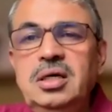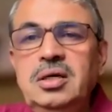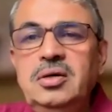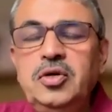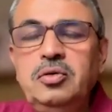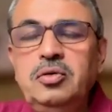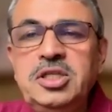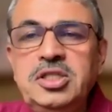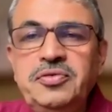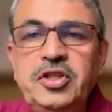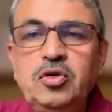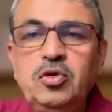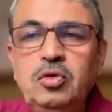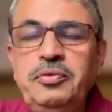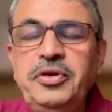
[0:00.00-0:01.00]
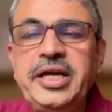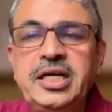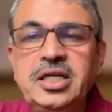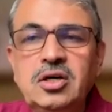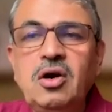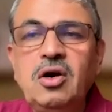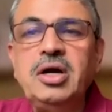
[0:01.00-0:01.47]
humans with whom we
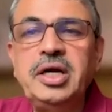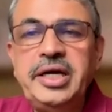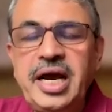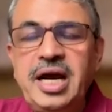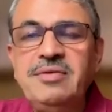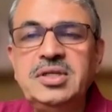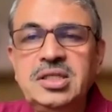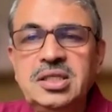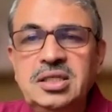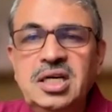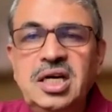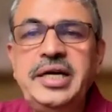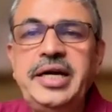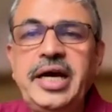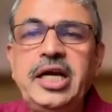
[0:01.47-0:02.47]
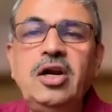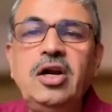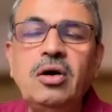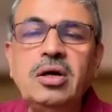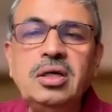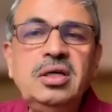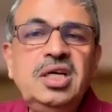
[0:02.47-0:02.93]
can talk and have a
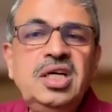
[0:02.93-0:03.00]
dialogue,